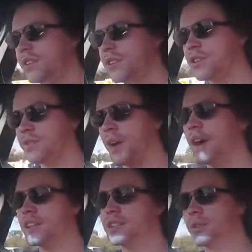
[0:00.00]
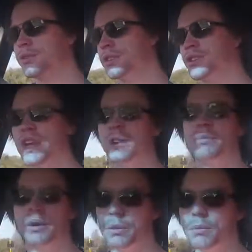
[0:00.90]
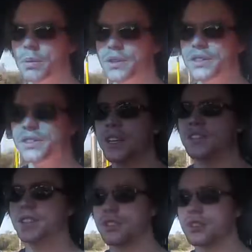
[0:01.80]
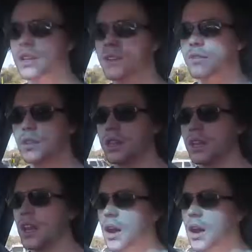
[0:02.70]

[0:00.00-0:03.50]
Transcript: if you divide 210 by 1.6, it should give you the